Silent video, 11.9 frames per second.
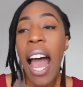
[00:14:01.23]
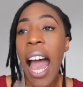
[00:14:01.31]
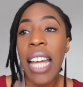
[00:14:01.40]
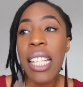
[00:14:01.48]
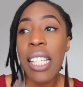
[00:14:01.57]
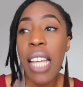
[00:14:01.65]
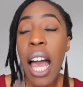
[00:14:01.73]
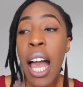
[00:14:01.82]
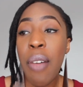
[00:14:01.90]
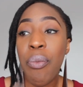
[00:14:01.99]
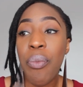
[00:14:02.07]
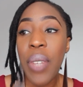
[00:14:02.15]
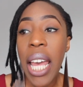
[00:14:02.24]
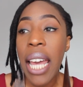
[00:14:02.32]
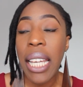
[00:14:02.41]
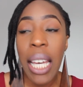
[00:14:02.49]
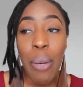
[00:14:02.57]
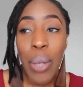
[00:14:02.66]
And
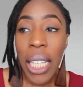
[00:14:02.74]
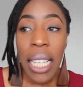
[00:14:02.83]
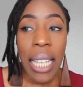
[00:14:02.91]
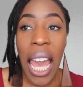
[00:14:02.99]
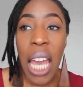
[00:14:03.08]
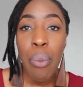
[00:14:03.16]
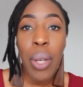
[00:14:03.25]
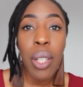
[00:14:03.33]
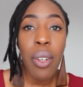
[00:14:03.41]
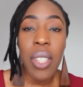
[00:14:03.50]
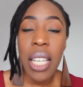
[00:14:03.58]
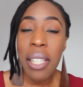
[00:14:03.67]
when it came, it looked